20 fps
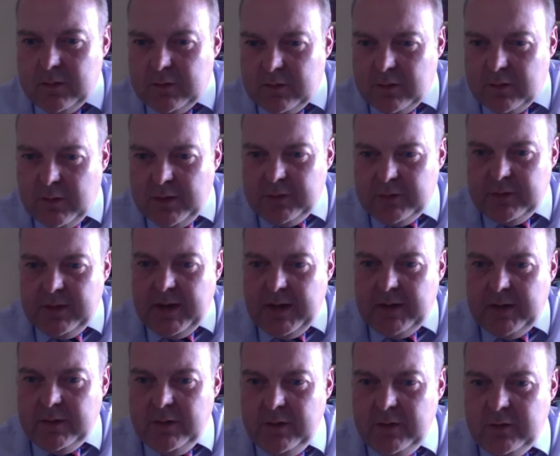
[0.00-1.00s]
Question there:
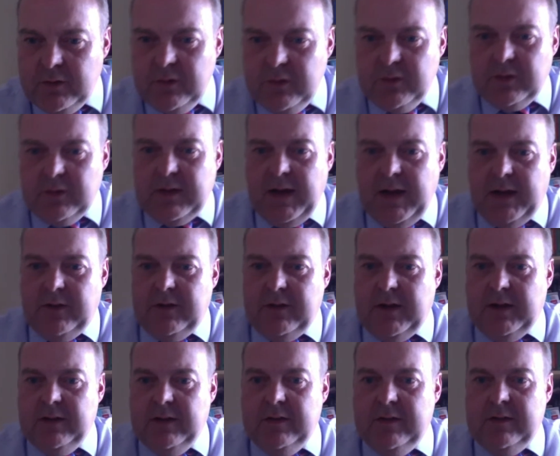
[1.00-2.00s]
do the students get a
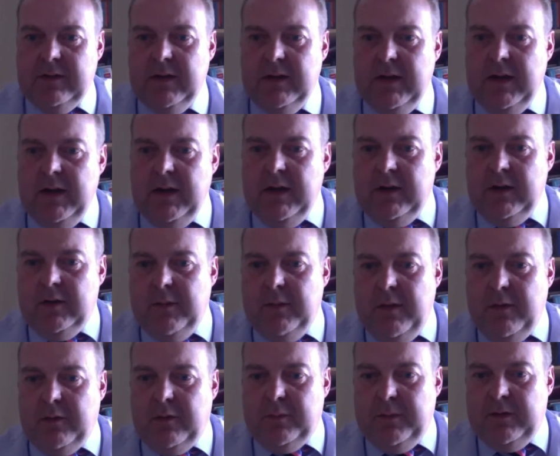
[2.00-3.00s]
chance to be a
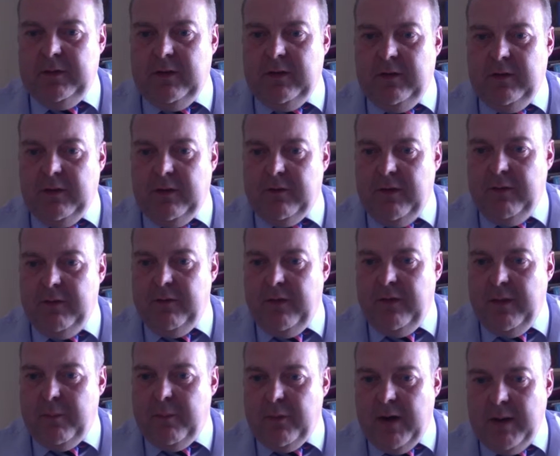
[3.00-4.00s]
specific friend from their
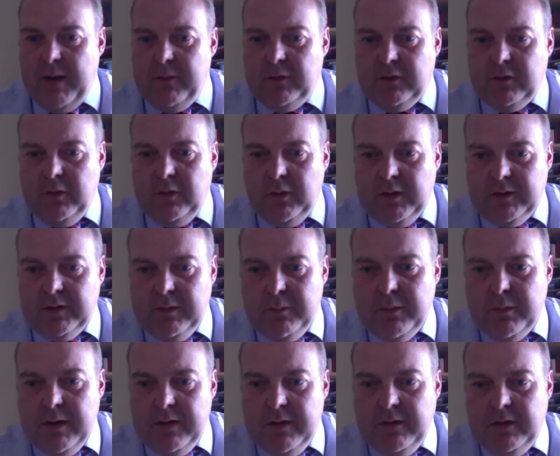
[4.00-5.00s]
primary school as in
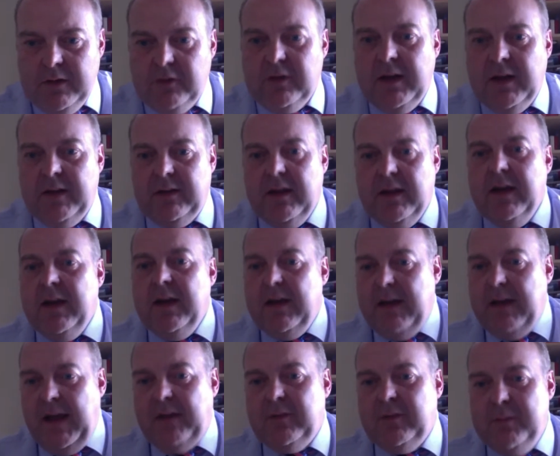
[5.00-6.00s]
previous years?
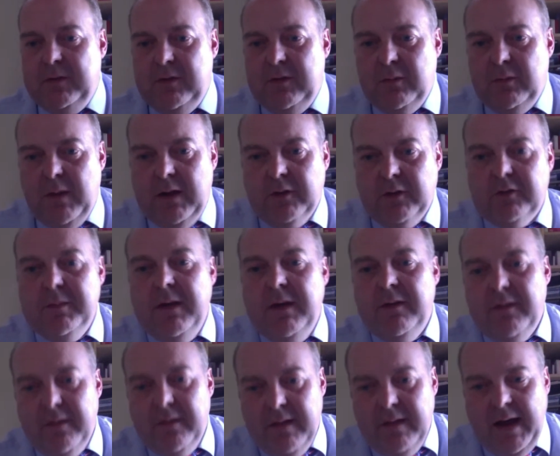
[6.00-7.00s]
Yes, Mrs. Wales-Smith,
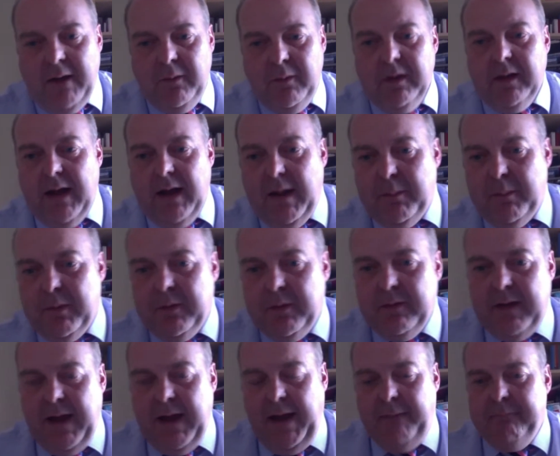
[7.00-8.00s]
that will happen.
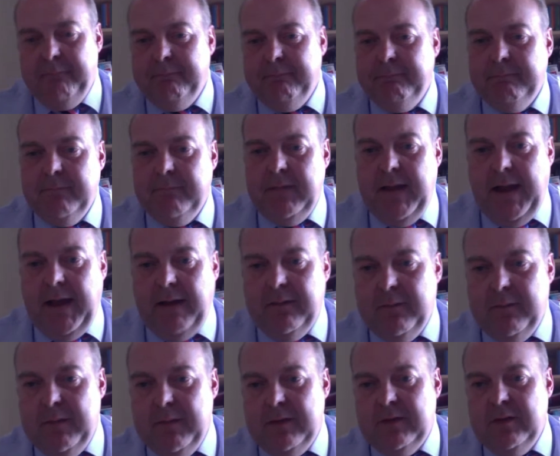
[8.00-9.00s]
Yeah,
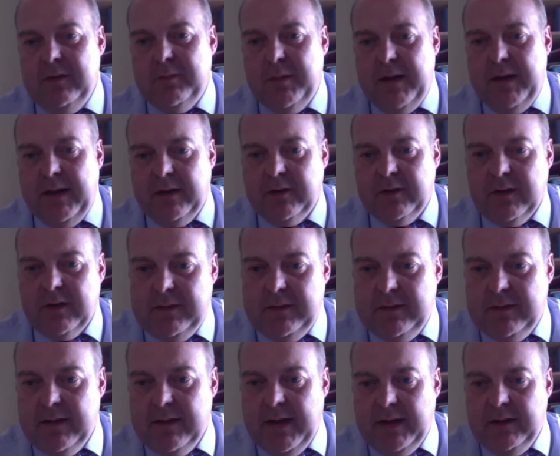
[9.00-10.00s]
Mrs. Penella's committed
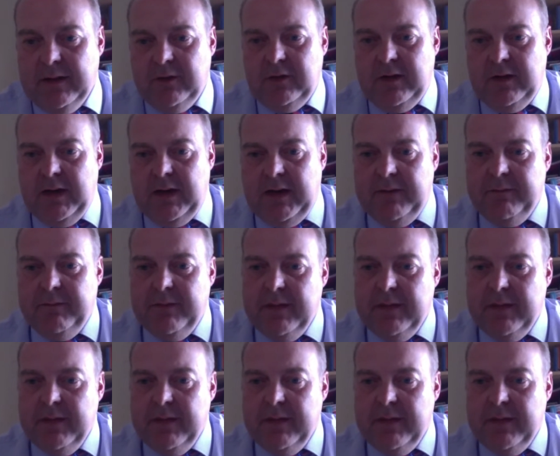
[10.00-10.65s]
to that this year.